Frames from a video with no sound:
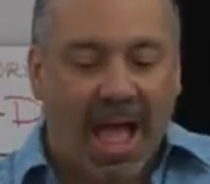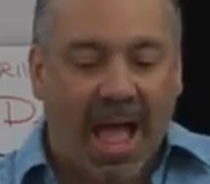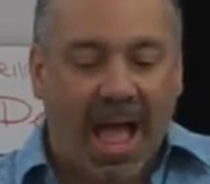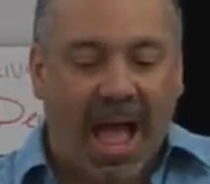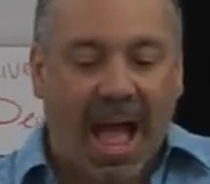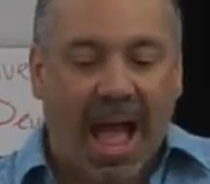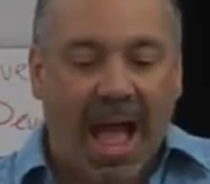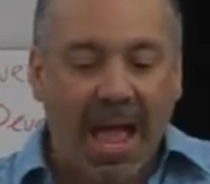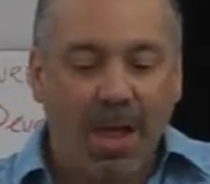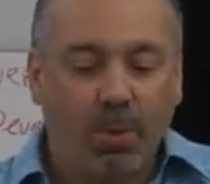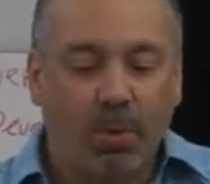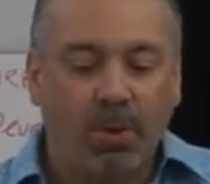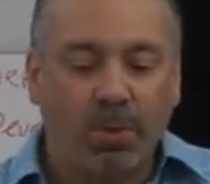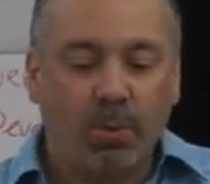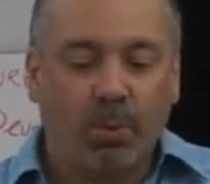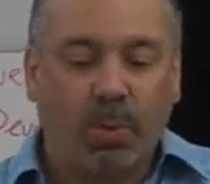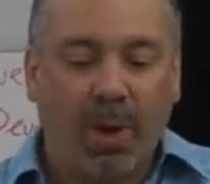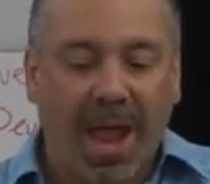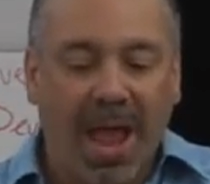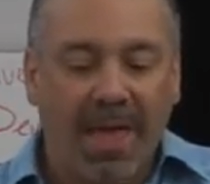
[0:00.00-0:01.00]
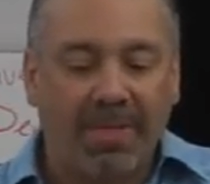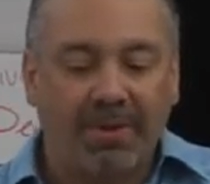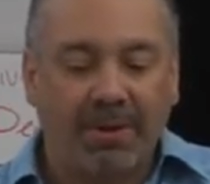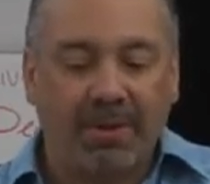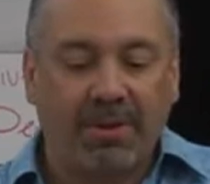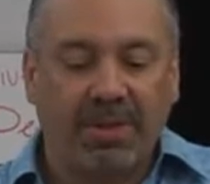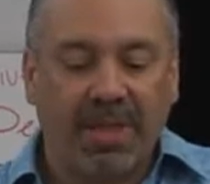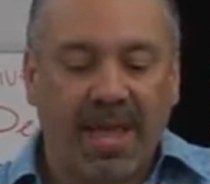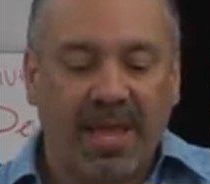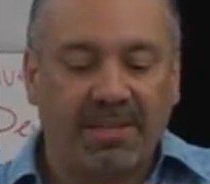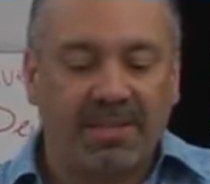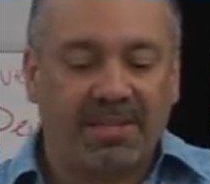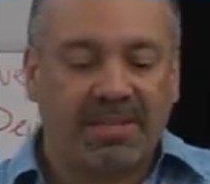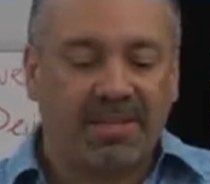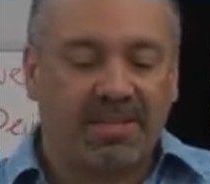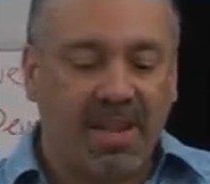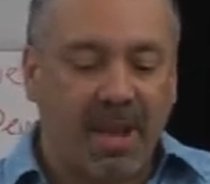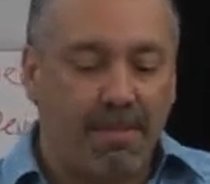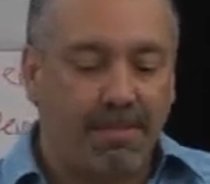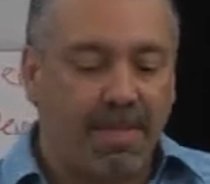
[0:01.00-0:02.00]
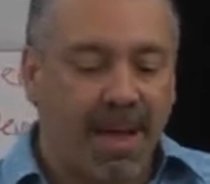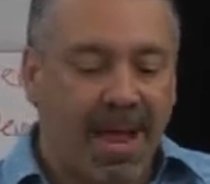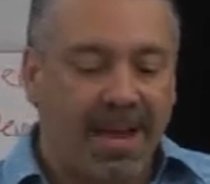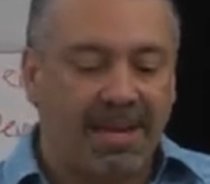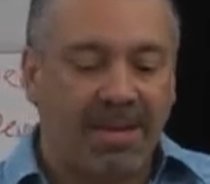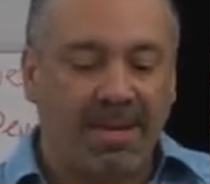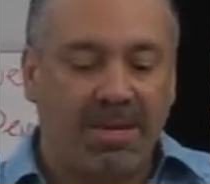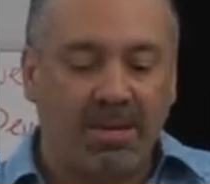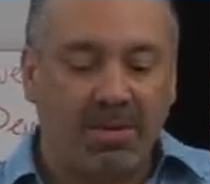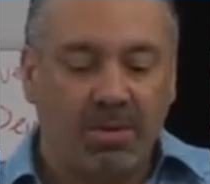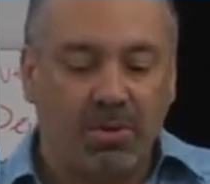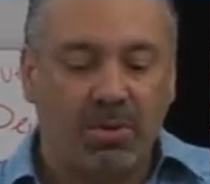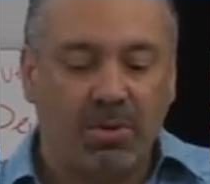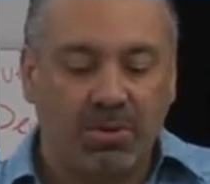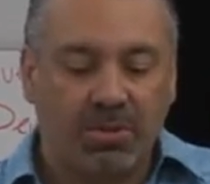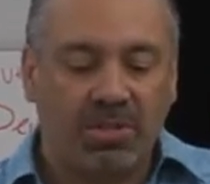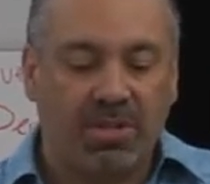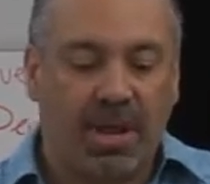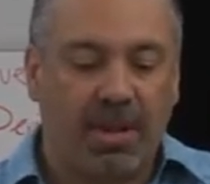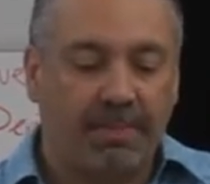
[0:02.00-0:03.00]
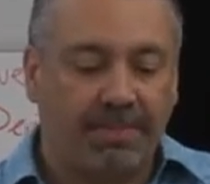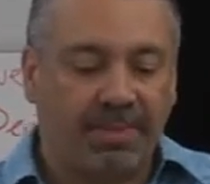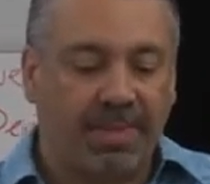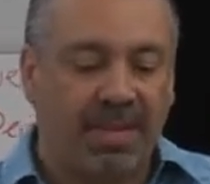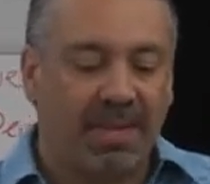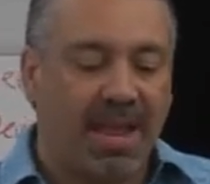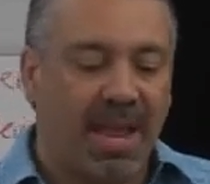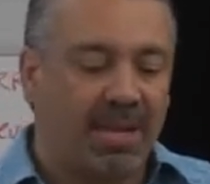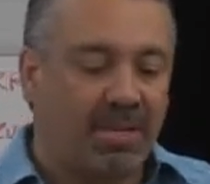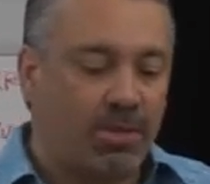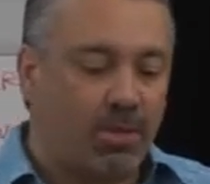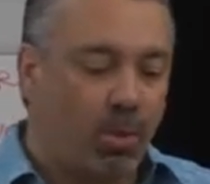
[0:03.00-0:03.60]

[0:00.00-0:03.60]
I would rather let somebody do something at